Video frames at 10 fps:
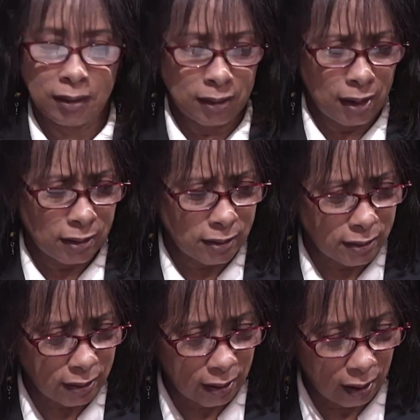
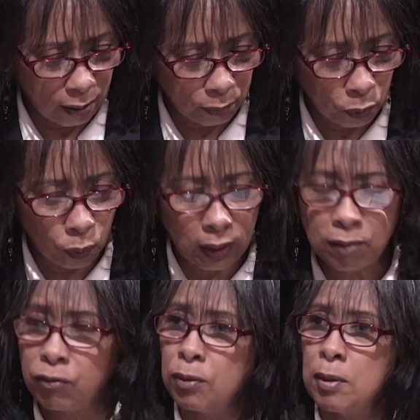Yes. What
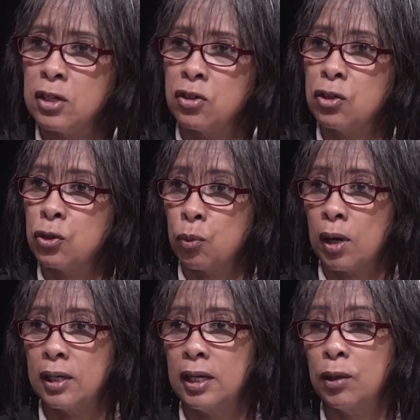information do I
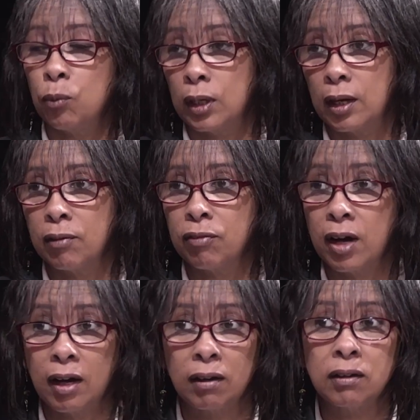need when I
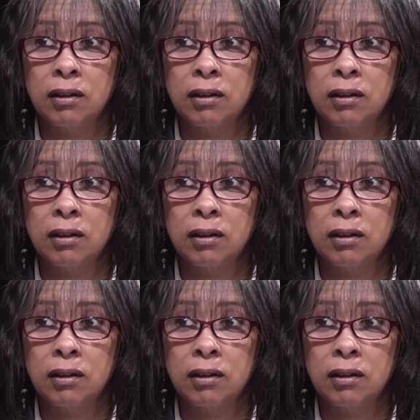file?